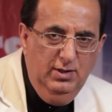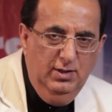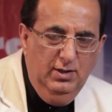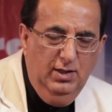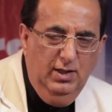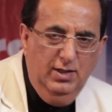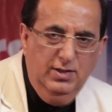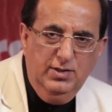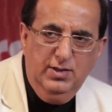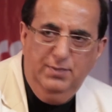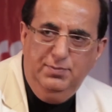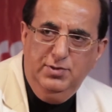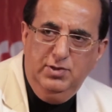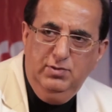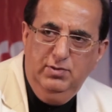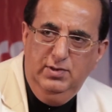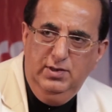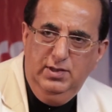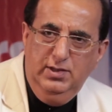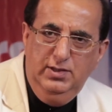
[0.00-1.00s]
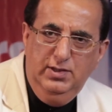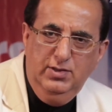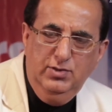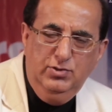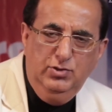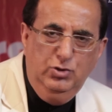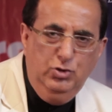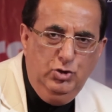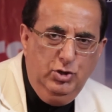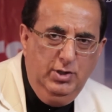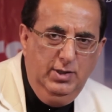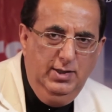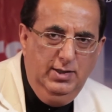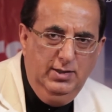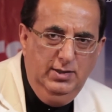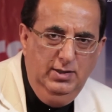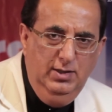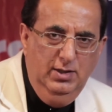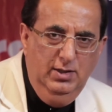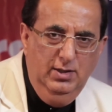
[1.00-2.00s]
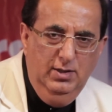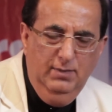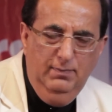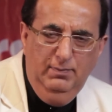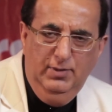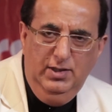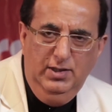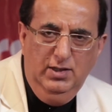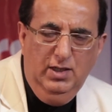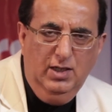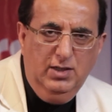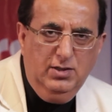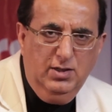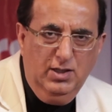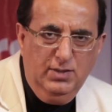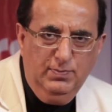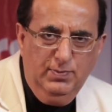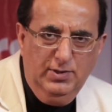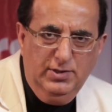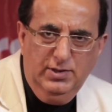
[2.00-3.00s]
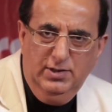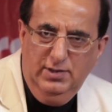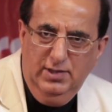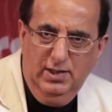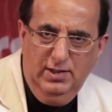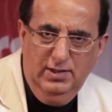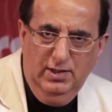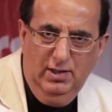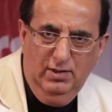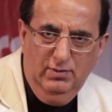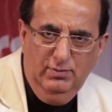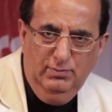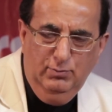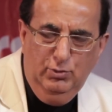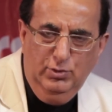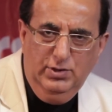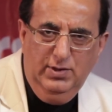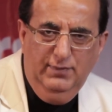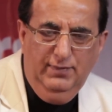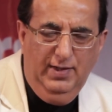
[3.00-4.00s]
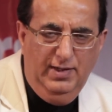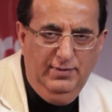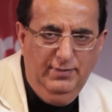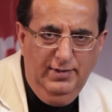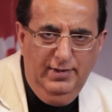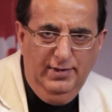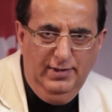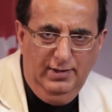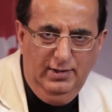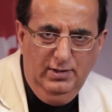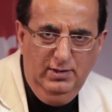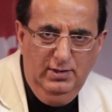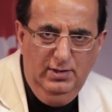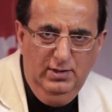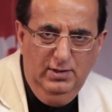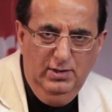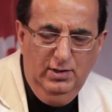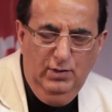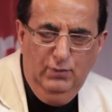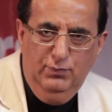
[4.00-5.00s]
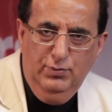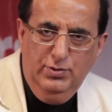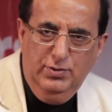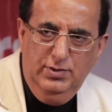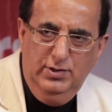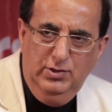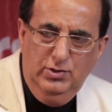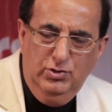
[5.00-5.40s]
and subsequently it is in Chennai. Many heart transplants are done now, more than 500. If you see in